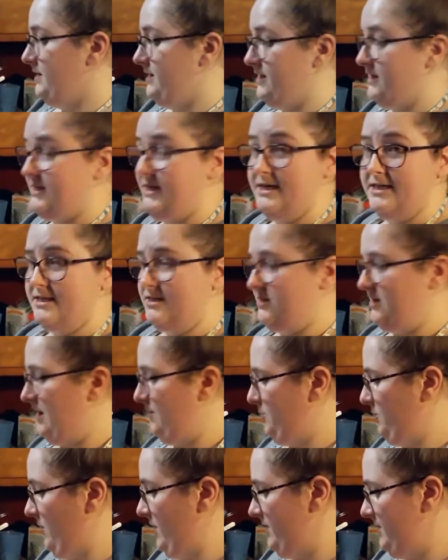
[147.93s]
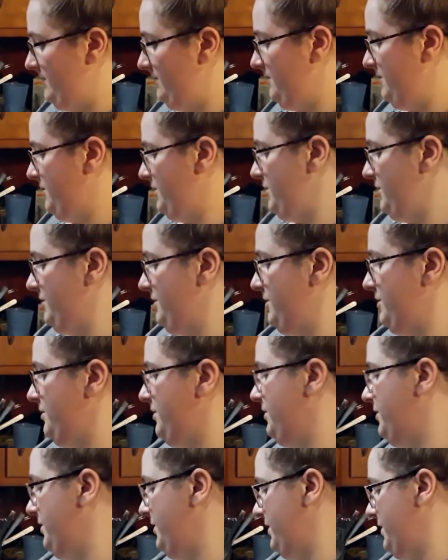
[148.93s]
You take the top one,
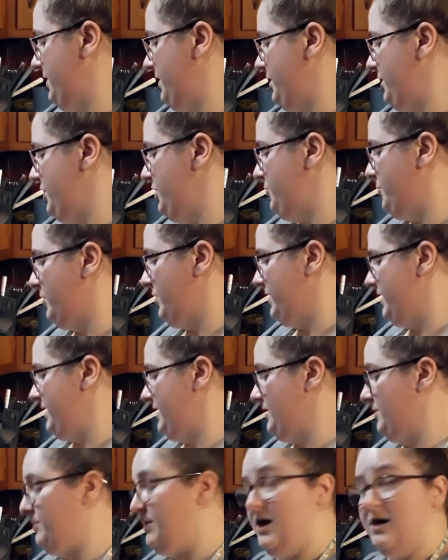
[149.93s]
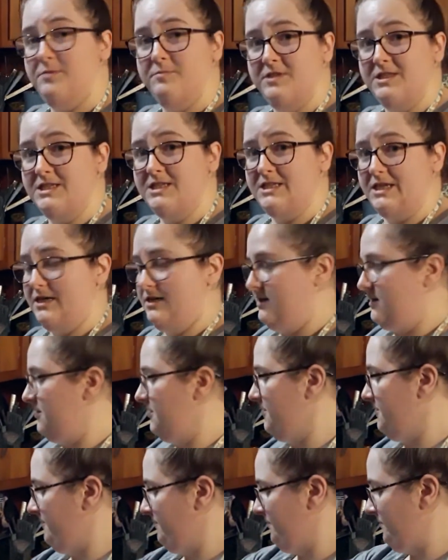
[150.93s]
you put it in the bottom of the sink,
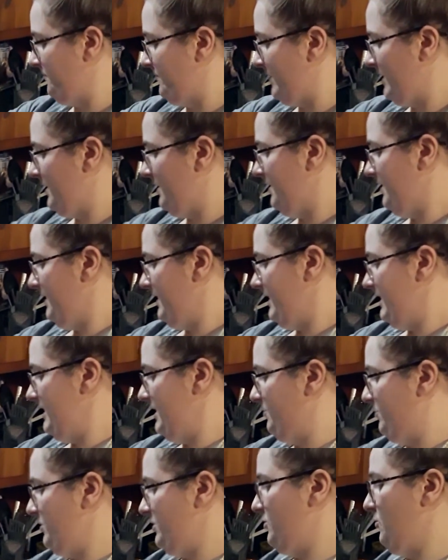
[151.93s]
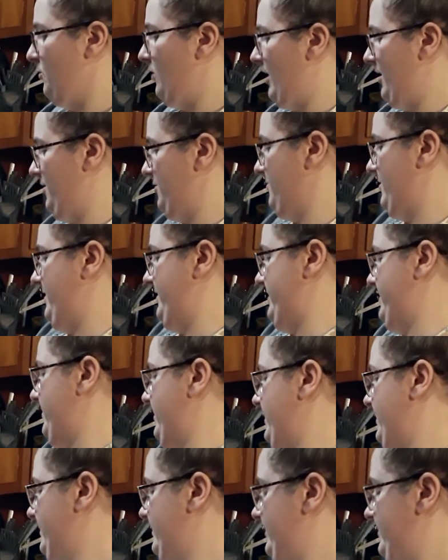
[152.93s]
you put the water running
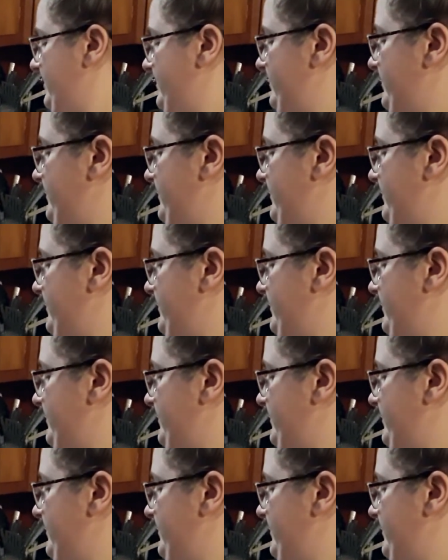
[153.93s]
on it,